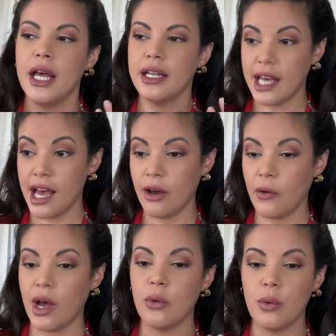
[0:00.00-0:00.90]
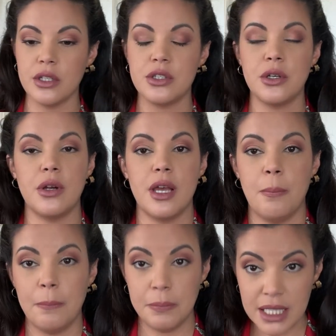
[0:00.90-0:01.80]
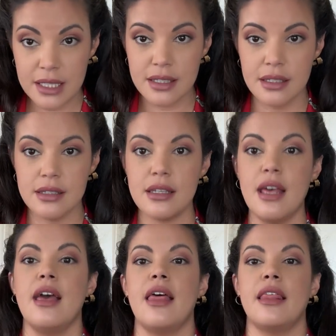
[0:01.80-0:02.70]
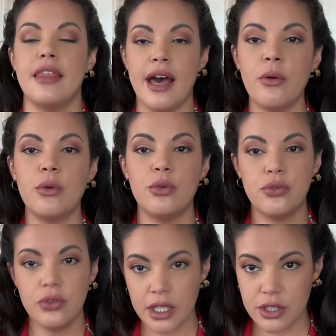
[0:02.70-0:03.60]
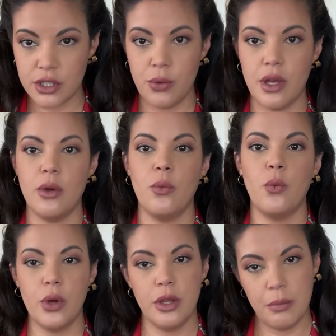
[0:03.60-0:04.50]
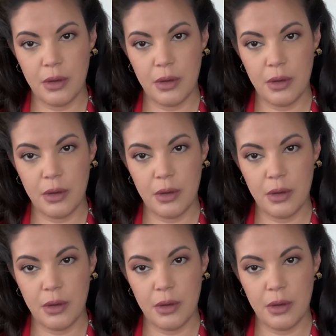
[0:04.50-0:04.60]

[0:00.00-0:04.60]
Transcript: Now I want to create pieces that will fluctuate with